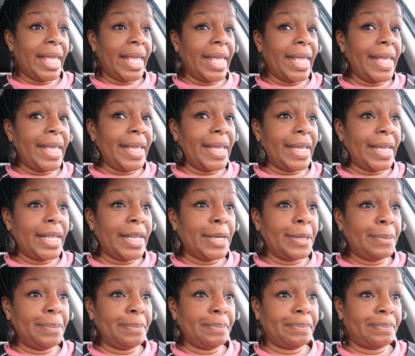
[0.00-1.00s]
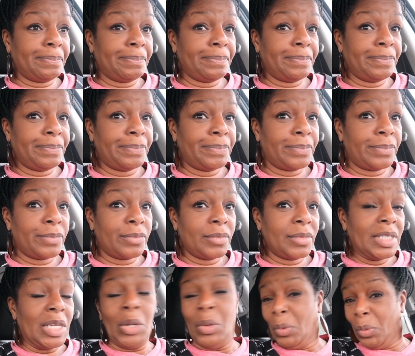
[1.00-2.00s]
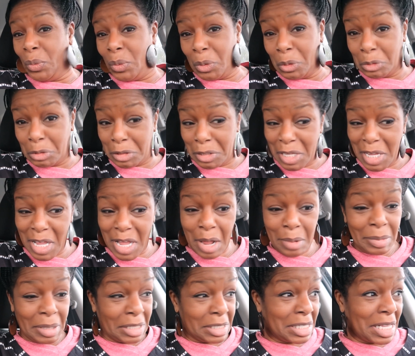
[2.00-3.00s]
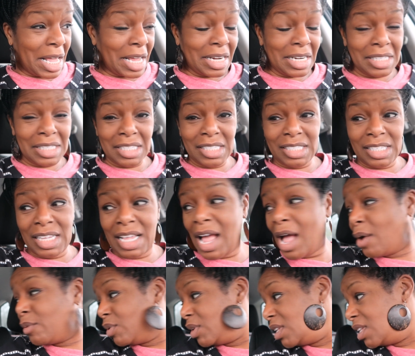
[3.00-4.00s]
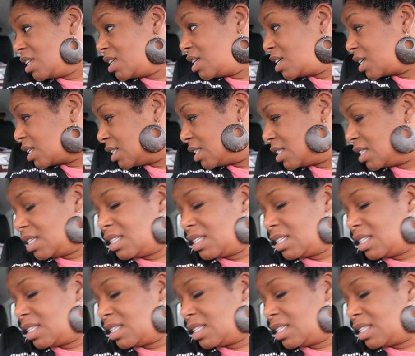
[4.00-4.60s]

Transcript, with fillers: And we'll see. I'm excited to see how it looks.